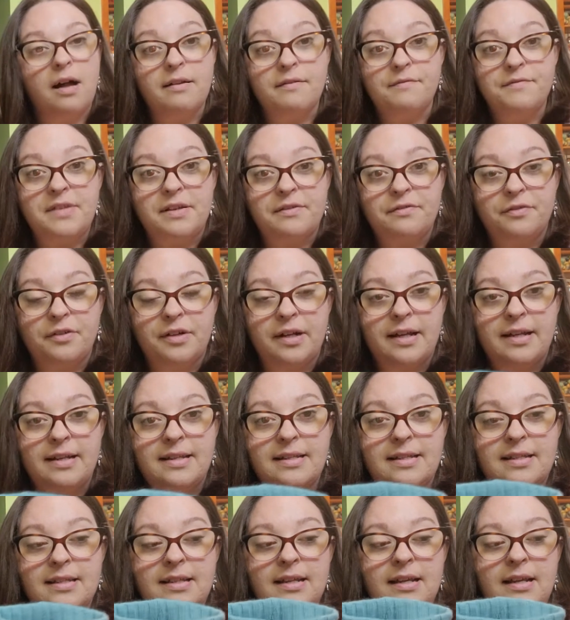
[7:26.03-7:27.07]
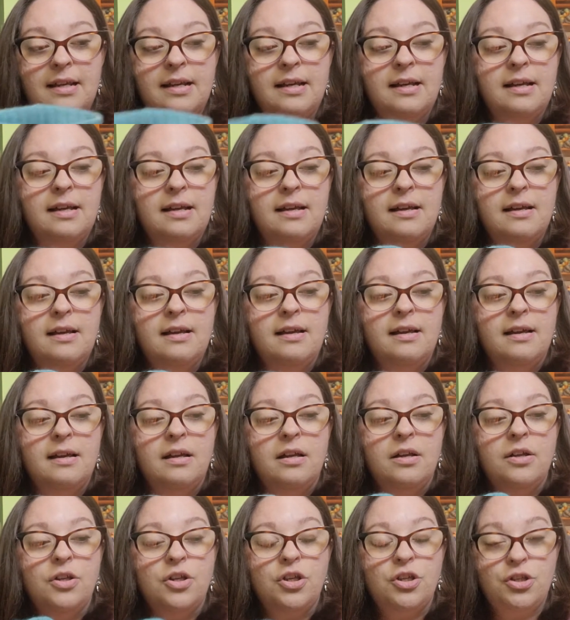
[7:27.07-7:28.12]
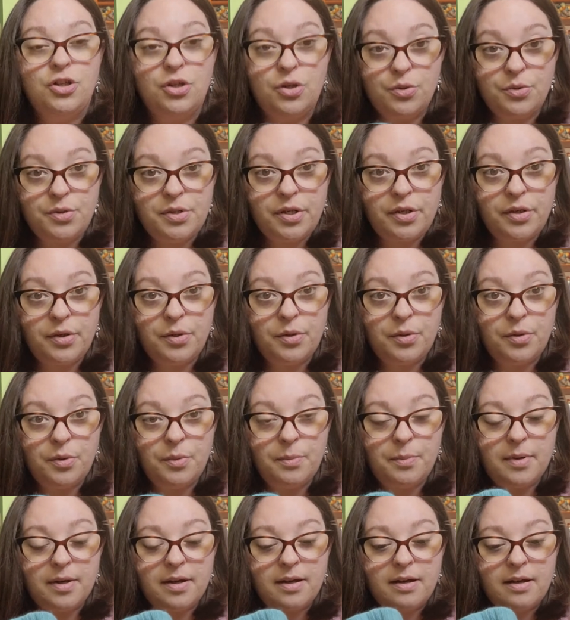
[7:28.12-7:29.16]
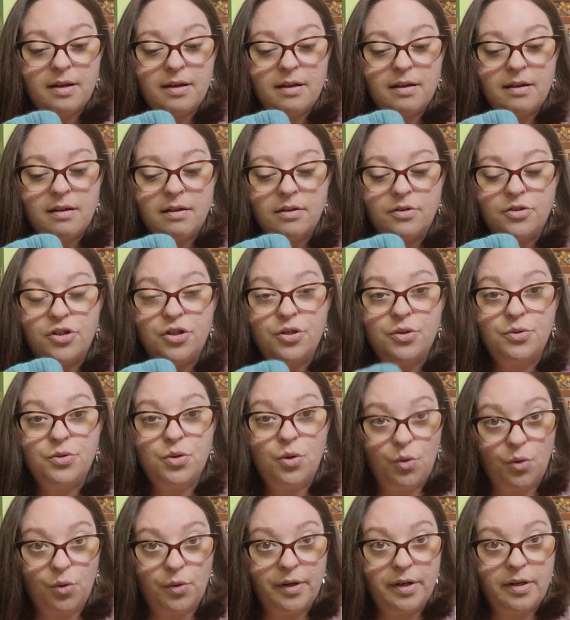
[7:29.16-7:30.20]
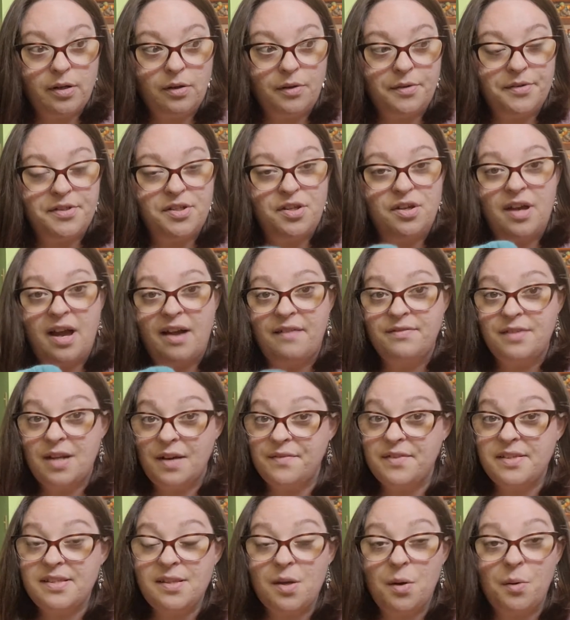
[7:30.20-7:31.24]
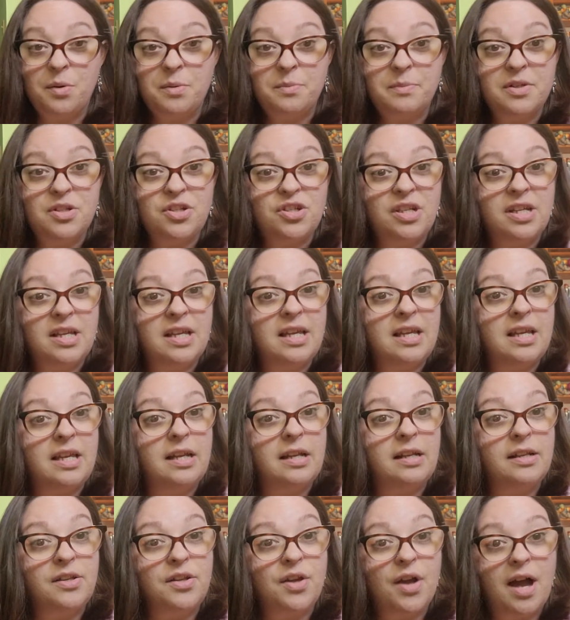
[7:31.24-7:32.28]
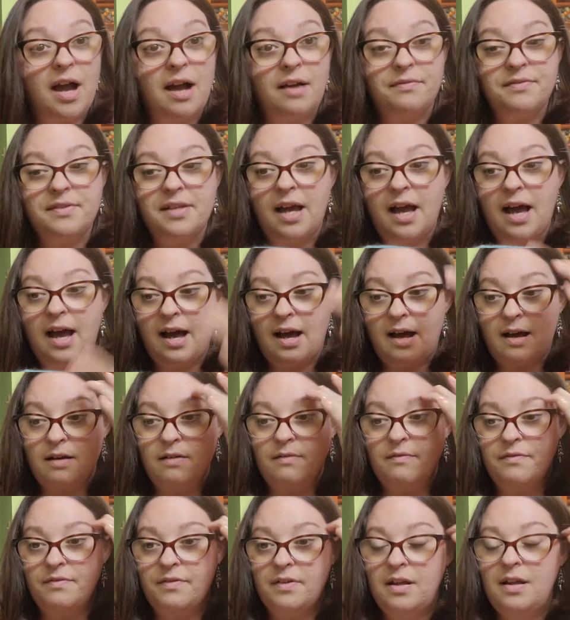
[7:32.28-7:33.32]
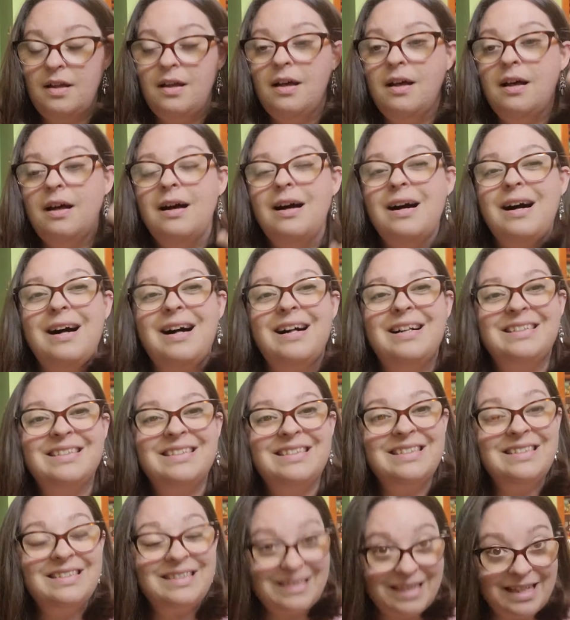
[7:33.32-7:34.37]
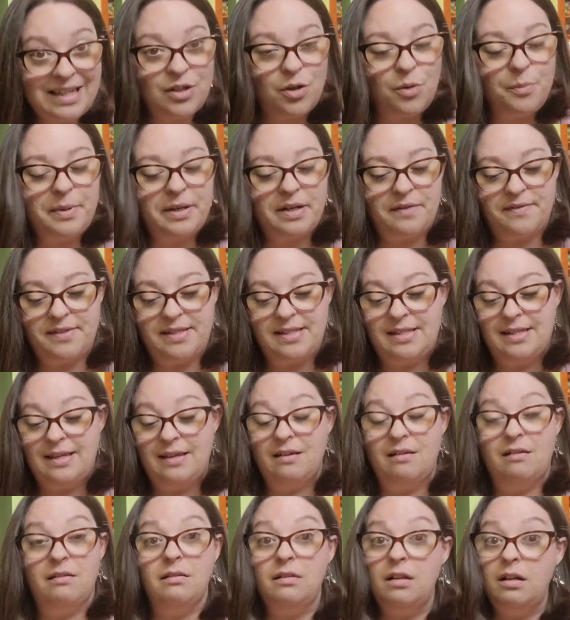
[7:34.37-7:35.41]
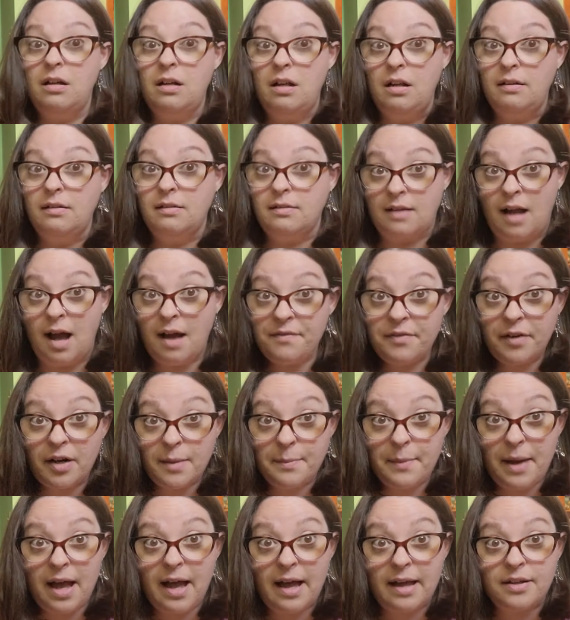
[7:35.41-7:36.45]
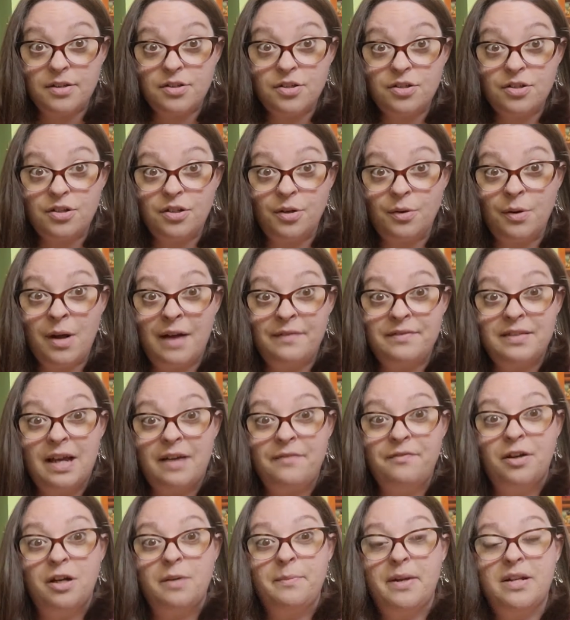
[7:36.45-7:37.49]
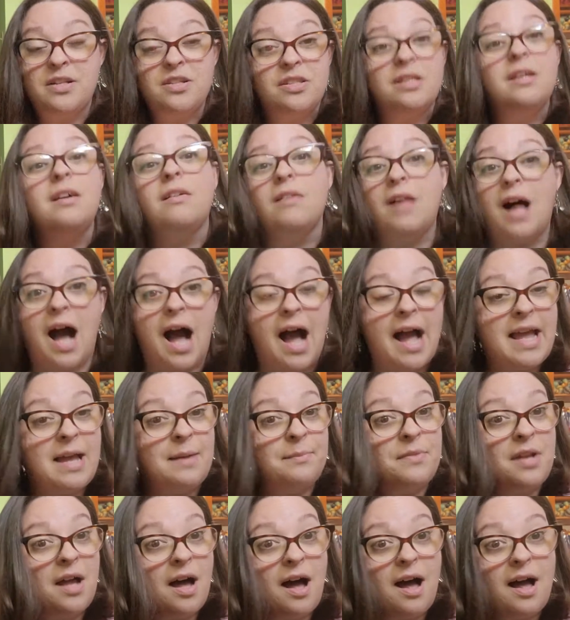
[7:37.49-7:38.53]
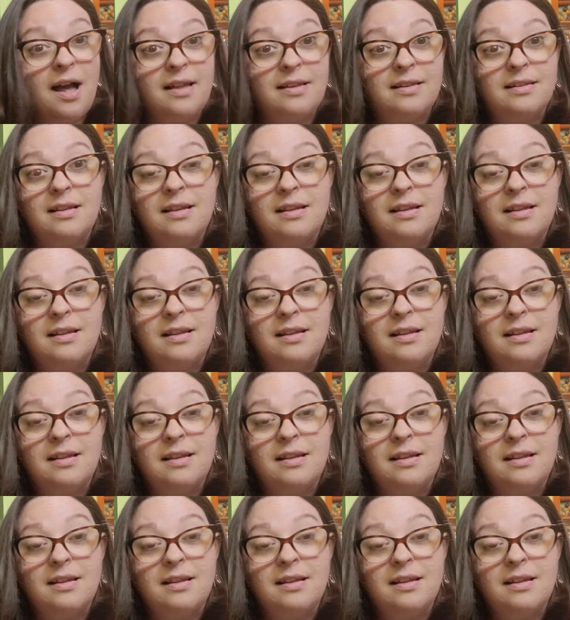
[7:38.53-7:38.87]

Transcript: of different YouTube tutorials. You have to have a sewing machine. You have to have a little bit of skill. Not very much. You don't have to have very much skill. I am not